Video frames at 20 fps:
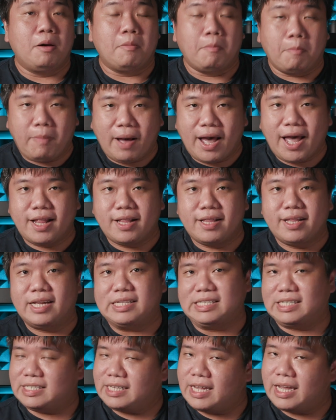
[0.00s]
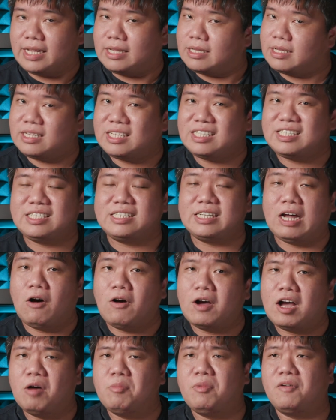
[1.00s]
But as I said, this is the
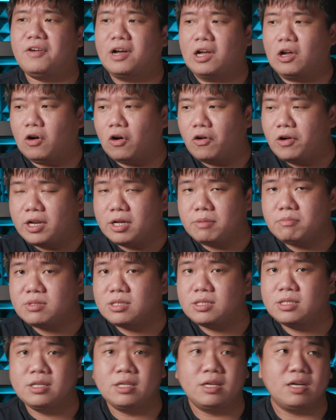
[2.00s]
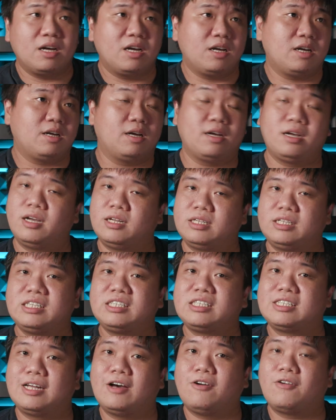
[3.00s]
outcome of algorithms. This
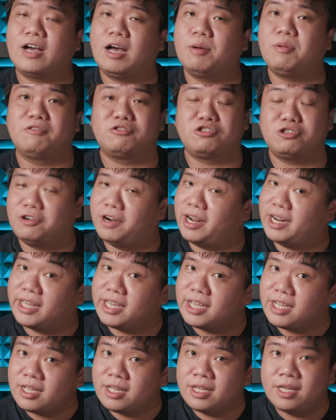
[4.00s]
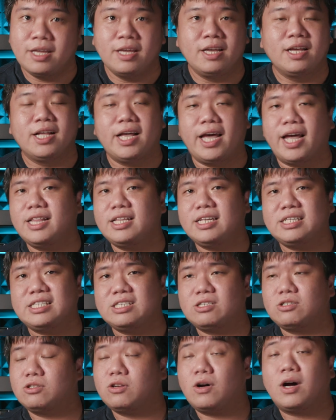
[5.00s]
is the outcome of training, and this
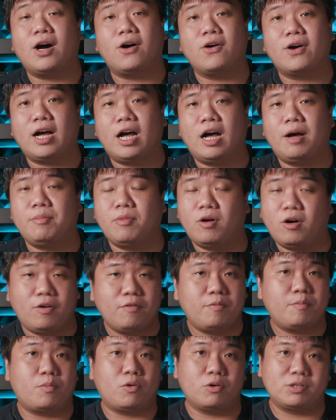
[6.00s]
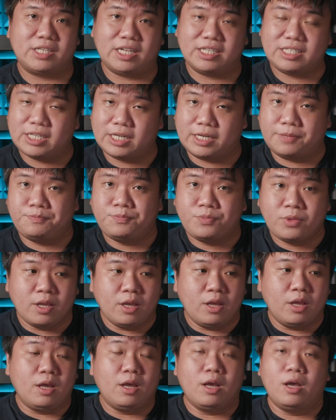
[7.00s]
is also outcome of processing.
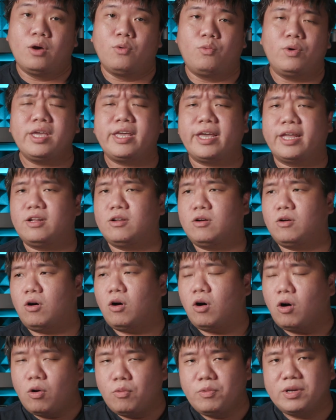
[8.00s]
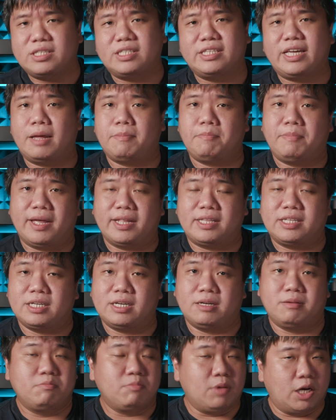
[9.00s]
We can always get
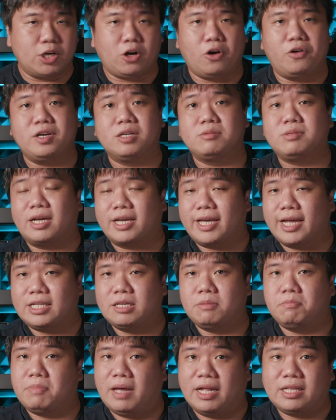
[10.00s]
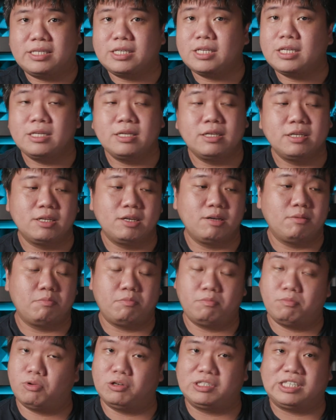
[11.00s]
better. Algorithms are getting better,
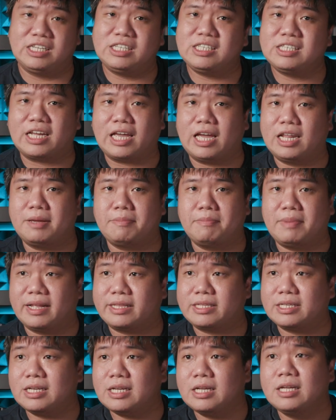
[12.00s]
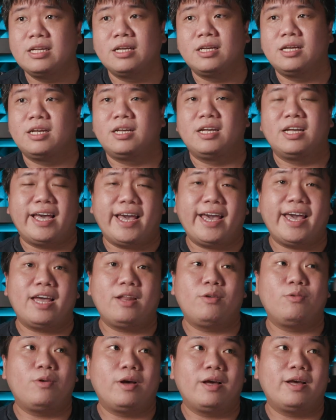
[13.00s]
processors are getting better,
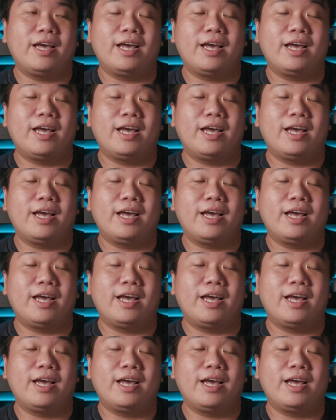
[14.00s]
and